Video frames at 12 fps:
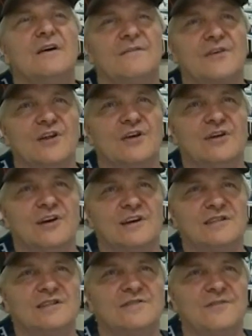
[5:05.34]
for the
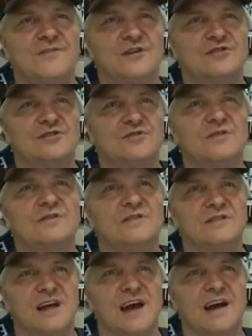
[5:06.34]
Hooks, his first
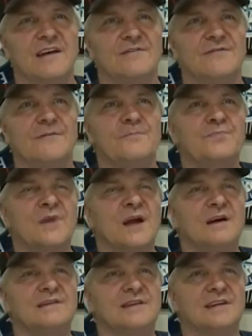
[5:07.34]
save.
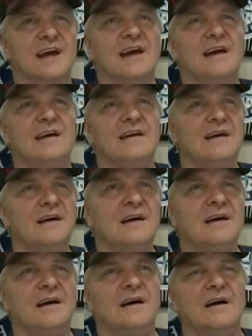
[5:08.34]
Today,
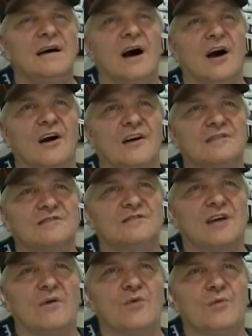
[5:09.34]

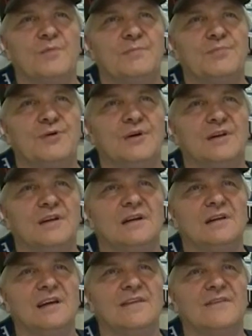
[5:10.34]
Arkansas will be
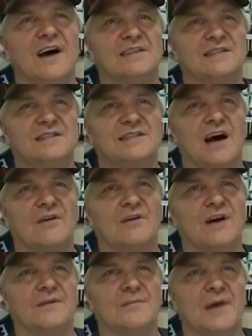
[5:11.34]
putting Levi
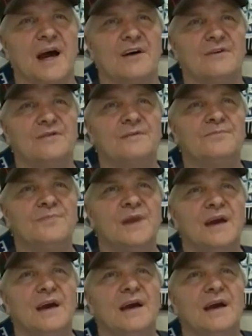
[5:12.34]
Stout on the mound.